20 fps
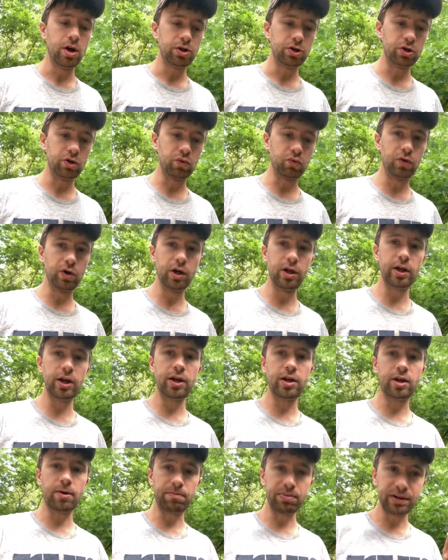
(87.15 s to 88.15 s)
to
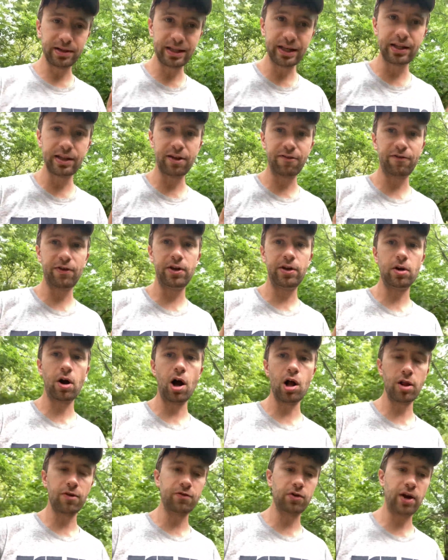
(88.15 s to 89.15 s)
really completely feed
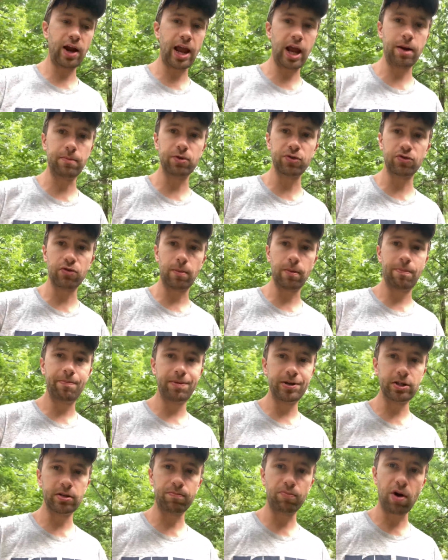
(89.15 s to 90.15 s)
all of your animals from a
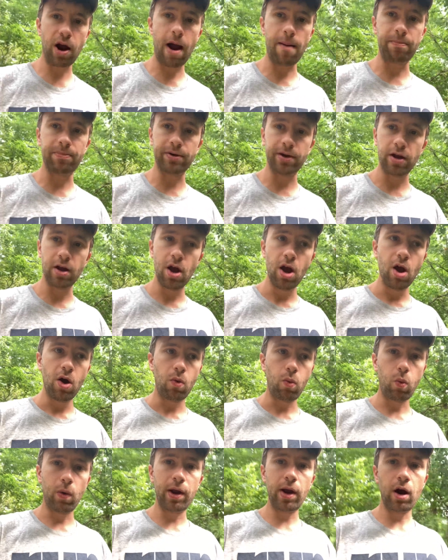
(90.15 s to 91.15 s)
piece of property.
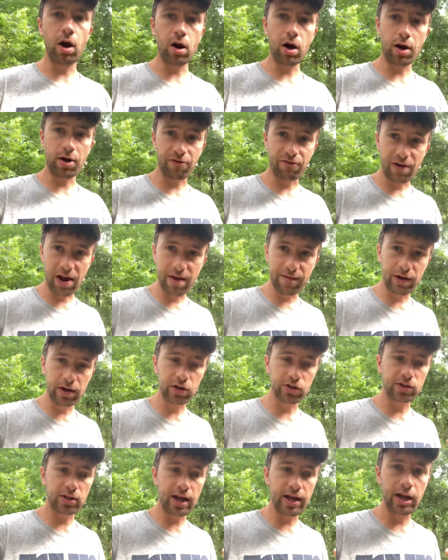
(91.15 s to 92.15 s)
We are on a five
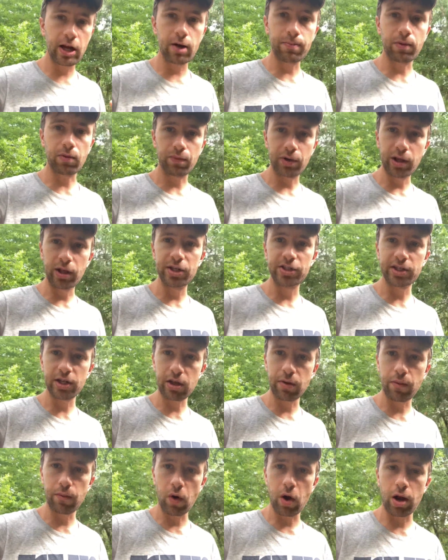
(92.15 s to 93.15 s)
acre site here, but
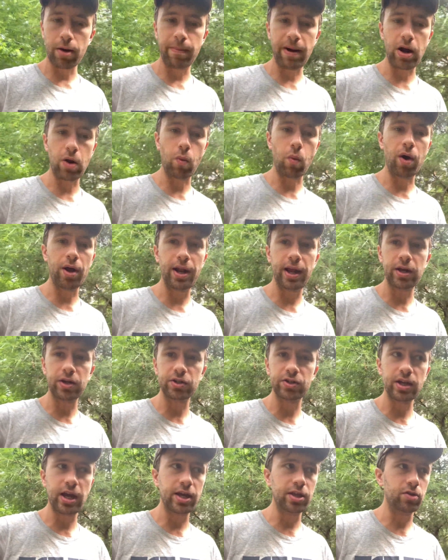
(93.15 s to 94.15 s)
realistically we're on about a one acre
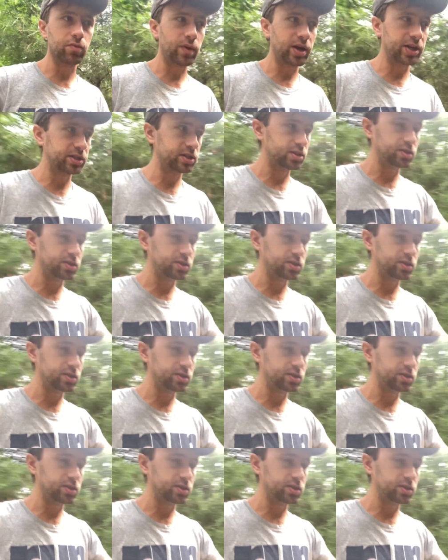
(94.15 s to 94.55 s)
site. The rest